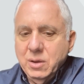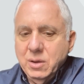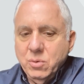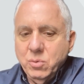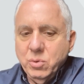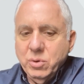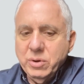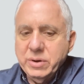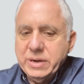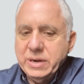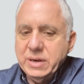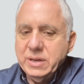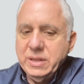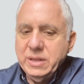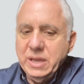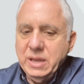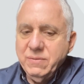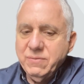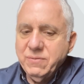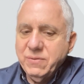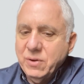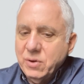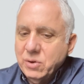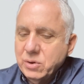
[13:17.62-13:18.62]
where should they
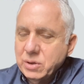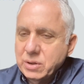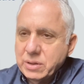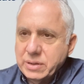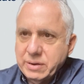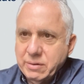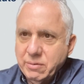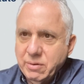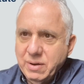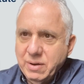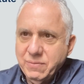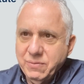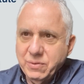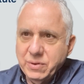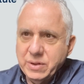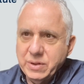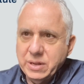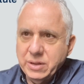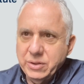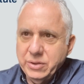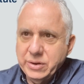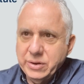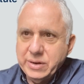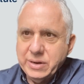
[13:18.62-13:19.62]
focus their
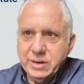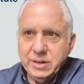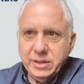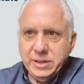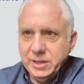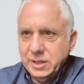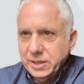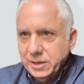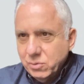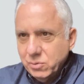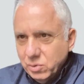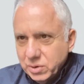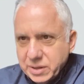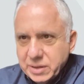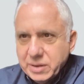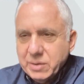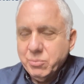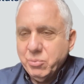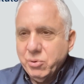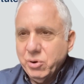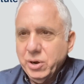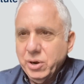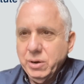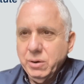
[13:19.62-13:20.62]
efforts initially? Like, what's the
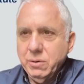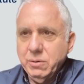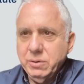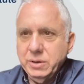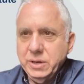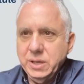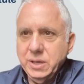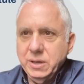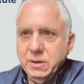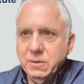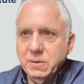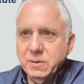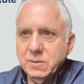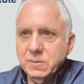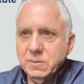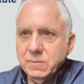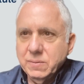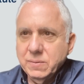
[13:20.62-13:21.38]
priority here?